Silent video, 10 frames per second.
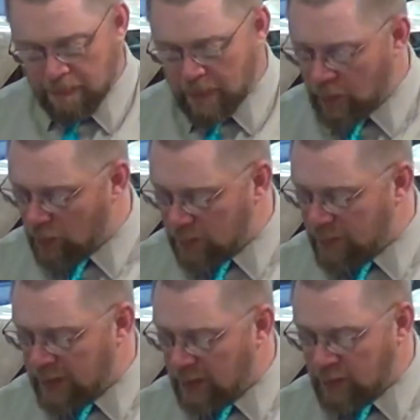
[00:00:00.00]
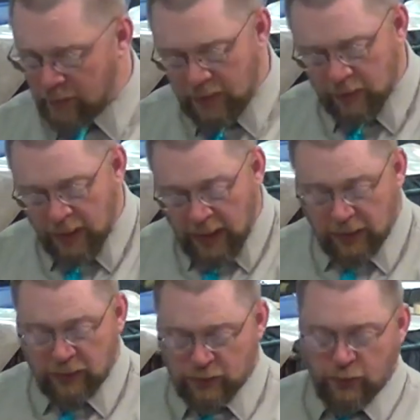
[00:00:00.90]
They're all going to be carried away.
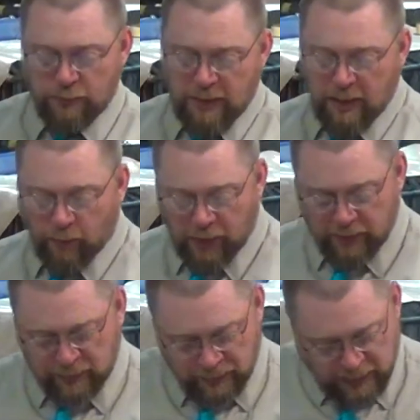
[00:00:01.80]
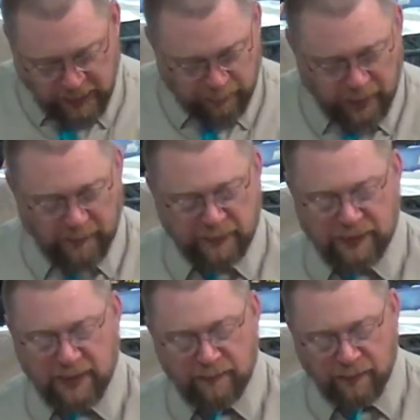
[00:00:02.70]
And this could be what that
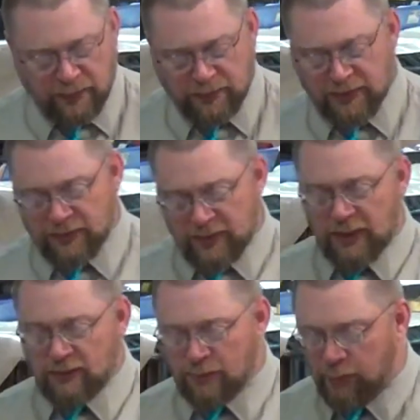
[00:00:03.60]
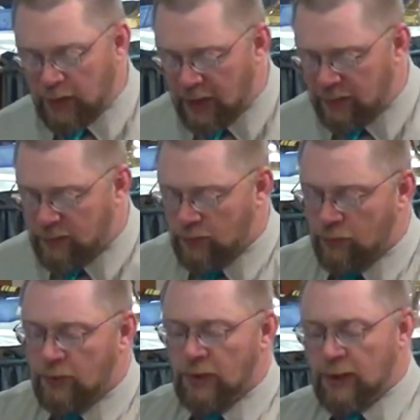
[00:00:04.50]
prophecy in verse 16 is applied to.
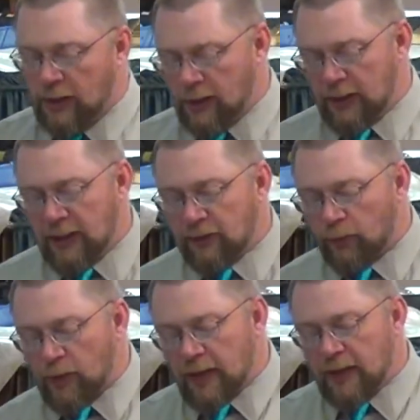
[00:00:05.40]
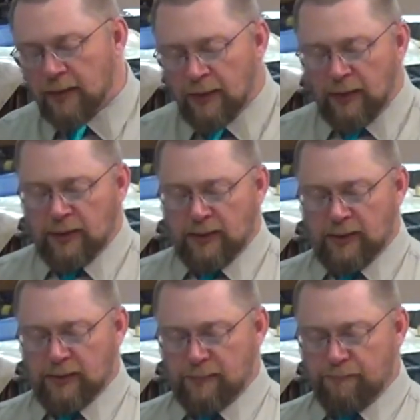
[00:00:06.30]
Uh, either way,
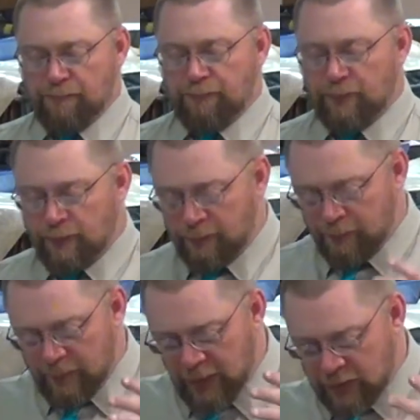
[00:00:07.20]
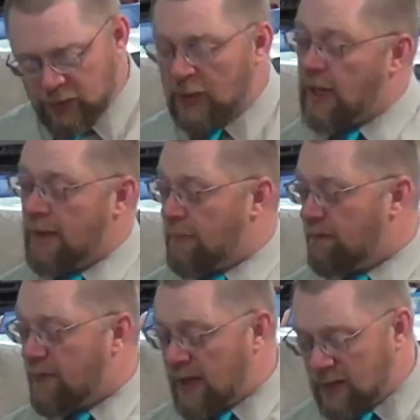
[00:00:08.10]
um, it's going to happen
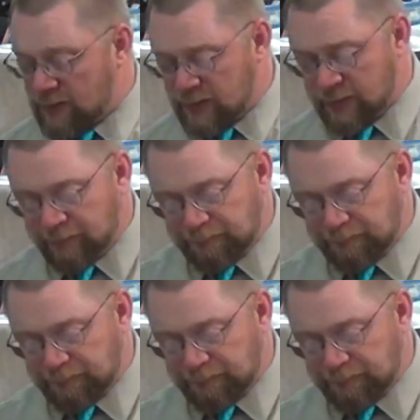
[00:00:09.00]
fast.